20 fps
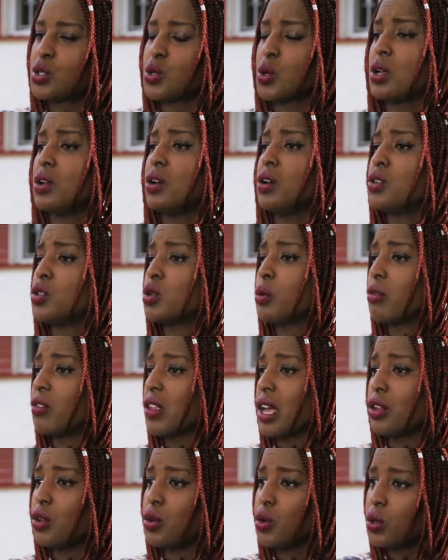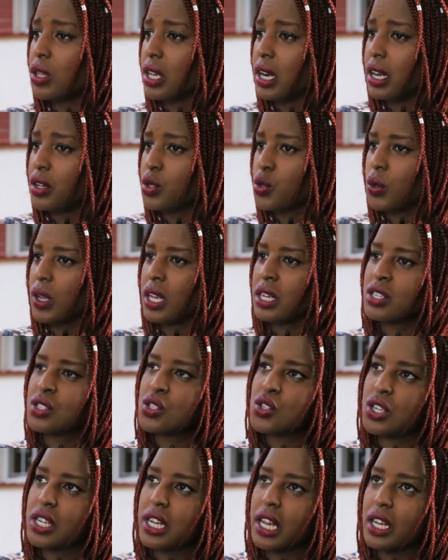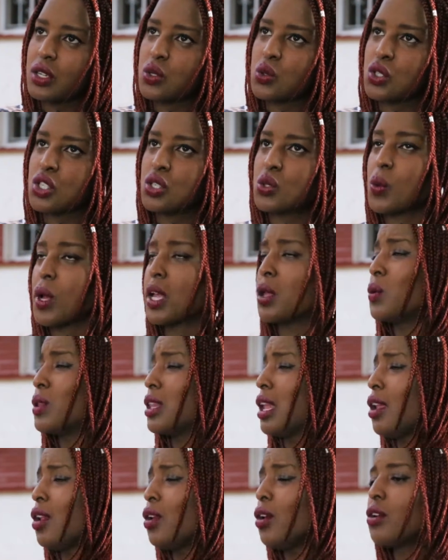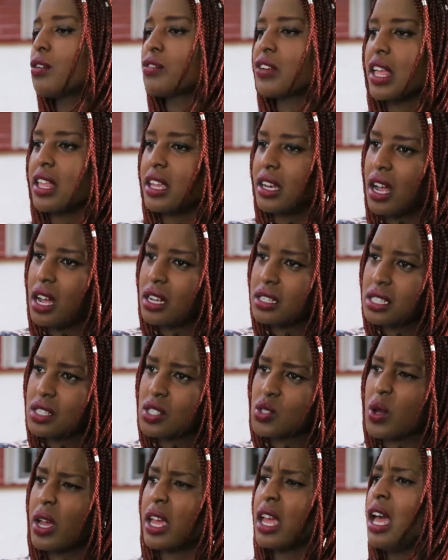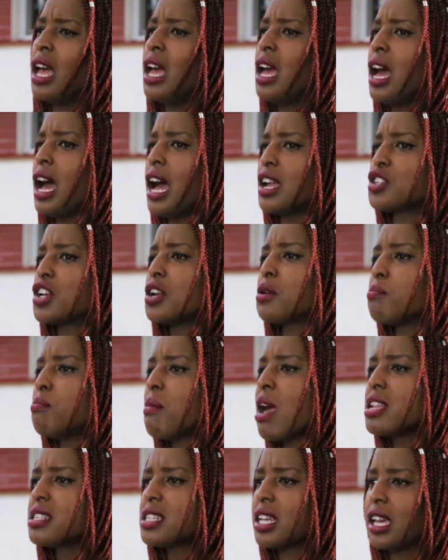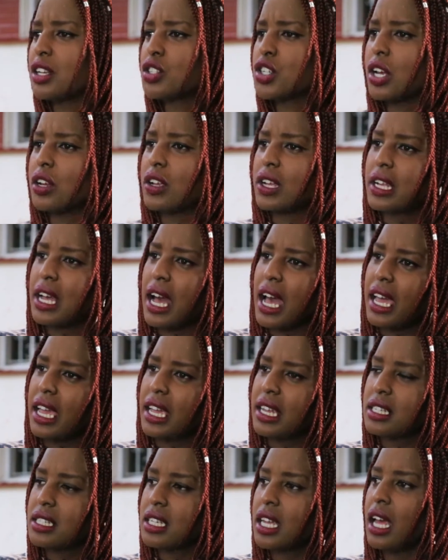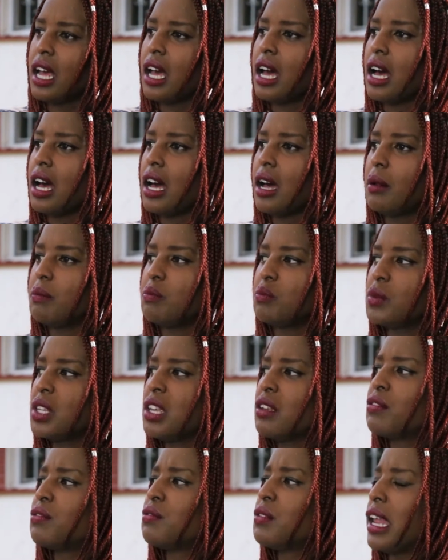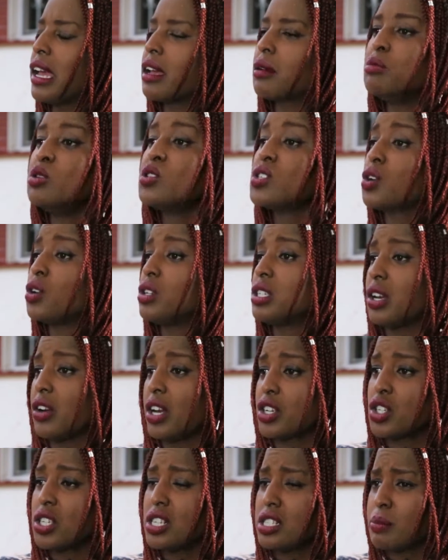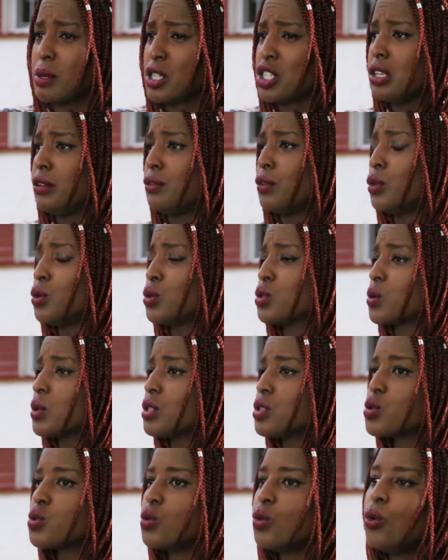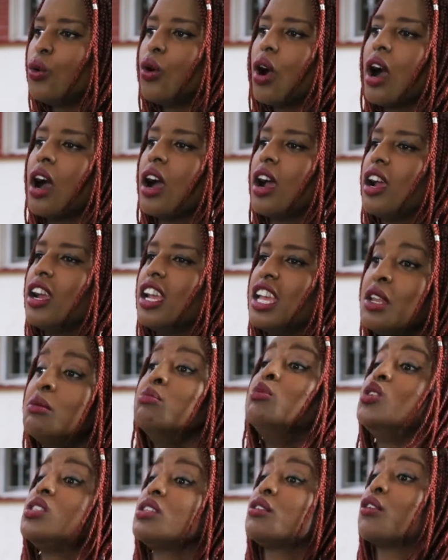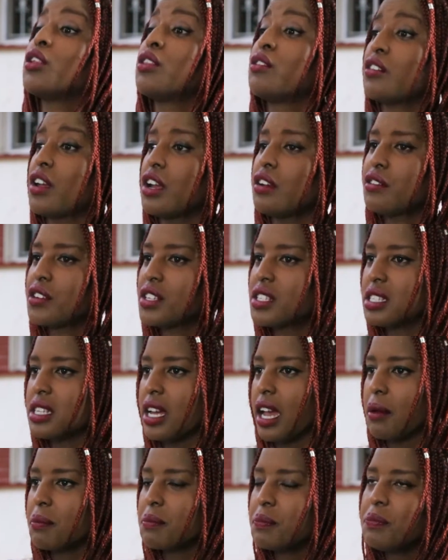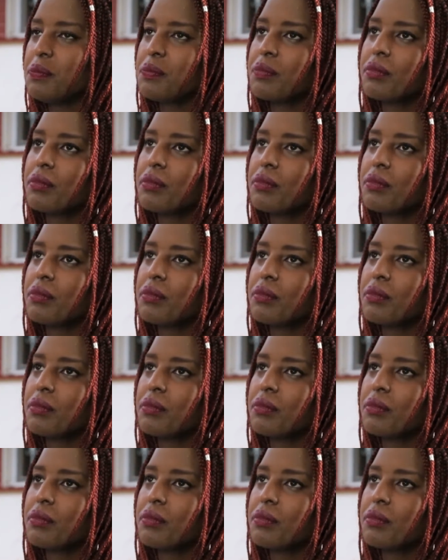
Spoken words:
Also, on top of that, you know that I do Industry Night, which is working with a lot of Kenyan artists. So I try to mentor, I try to guide, give like musical direction, especially for those ones who are in music for the very first time.